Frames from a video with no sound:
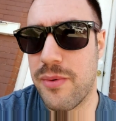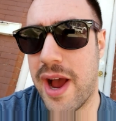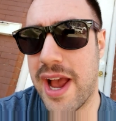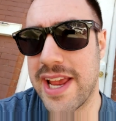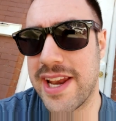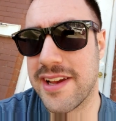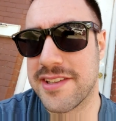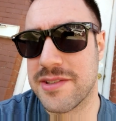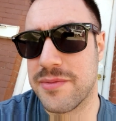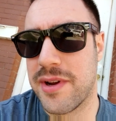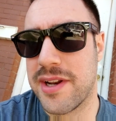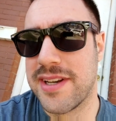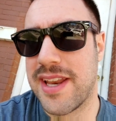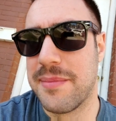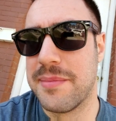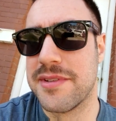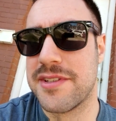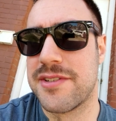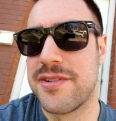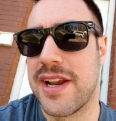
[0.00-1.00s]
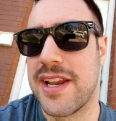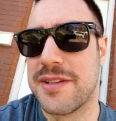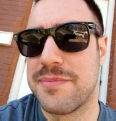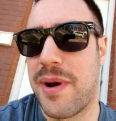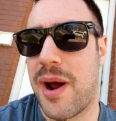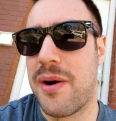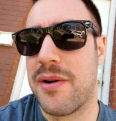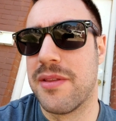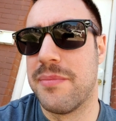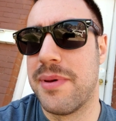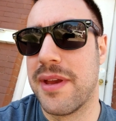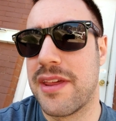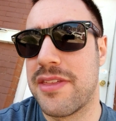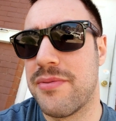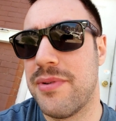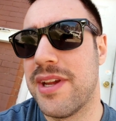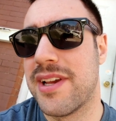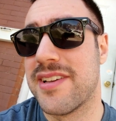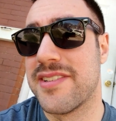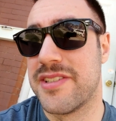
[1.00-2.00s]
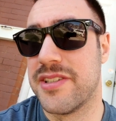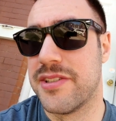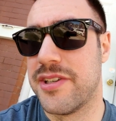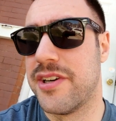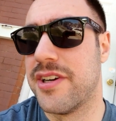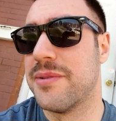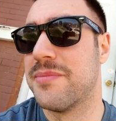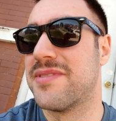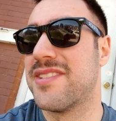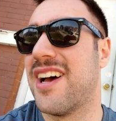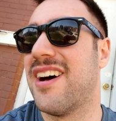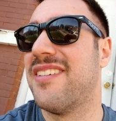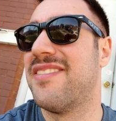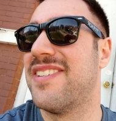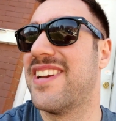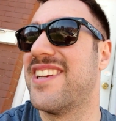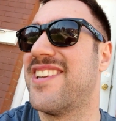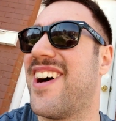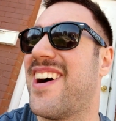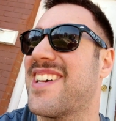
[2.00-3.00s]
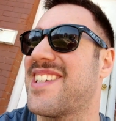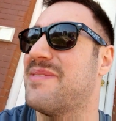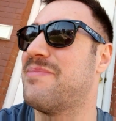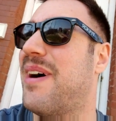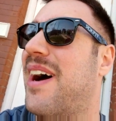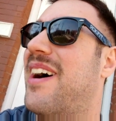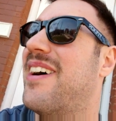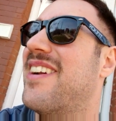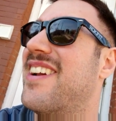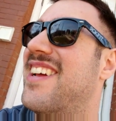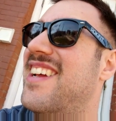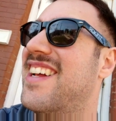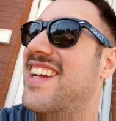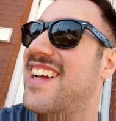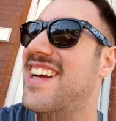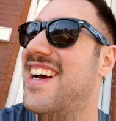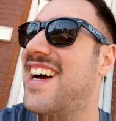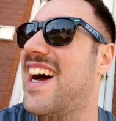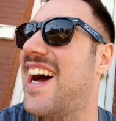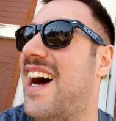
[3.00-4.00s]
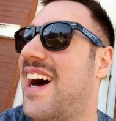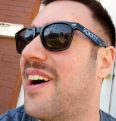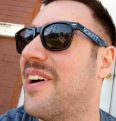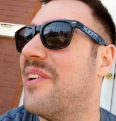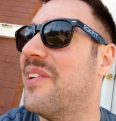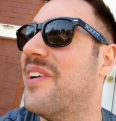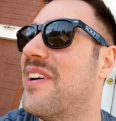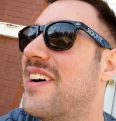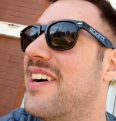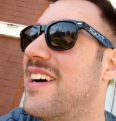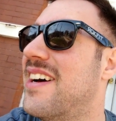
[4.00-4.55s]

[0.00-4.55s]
why he doesn't want to demonstrate his power in the big three because he'll hurt himself. And he talks about how